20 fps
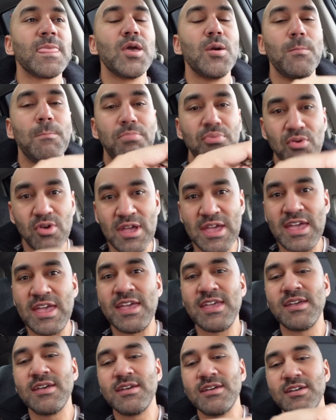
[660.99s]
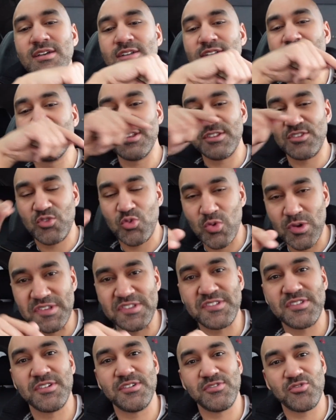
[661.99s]
bring the
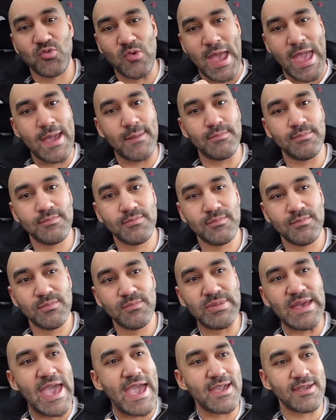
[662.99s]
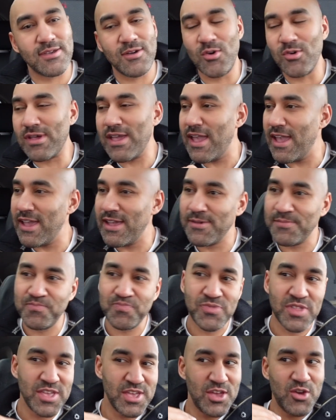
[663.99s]
Twisters wrap back, okay?
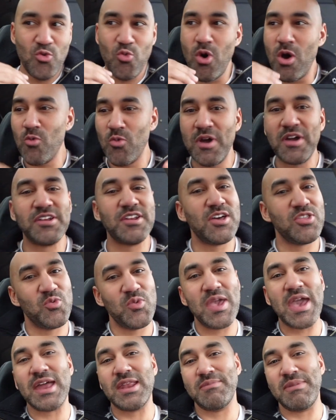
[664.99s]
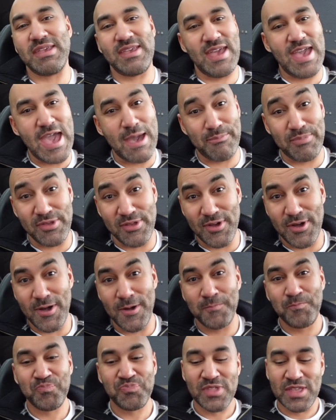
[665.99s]
One way or another, we gotta make it happen,
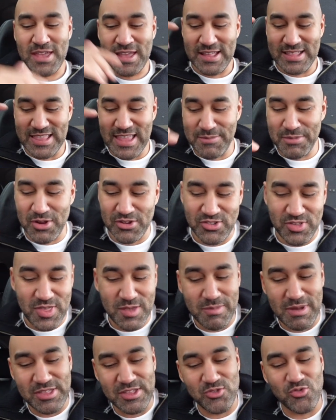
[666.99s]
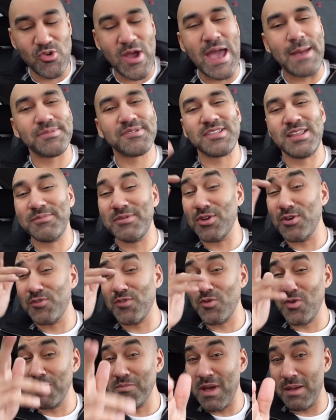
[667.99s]
y'all. Let me know what you think about these wraps. Let me know if
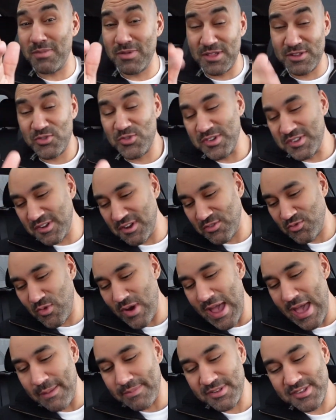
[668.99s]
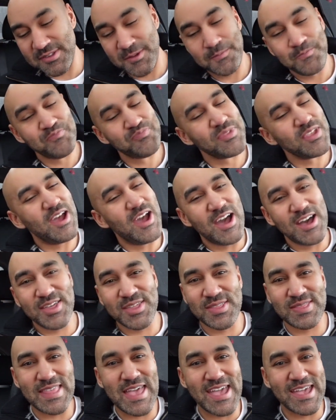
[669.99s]
you remember the Twisters wraps. Other
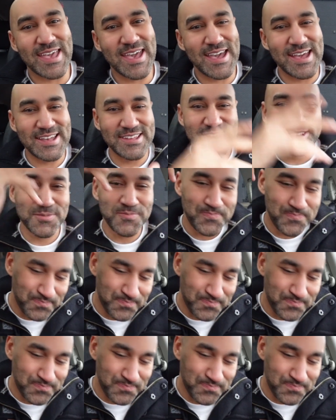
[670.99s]
than that, guys,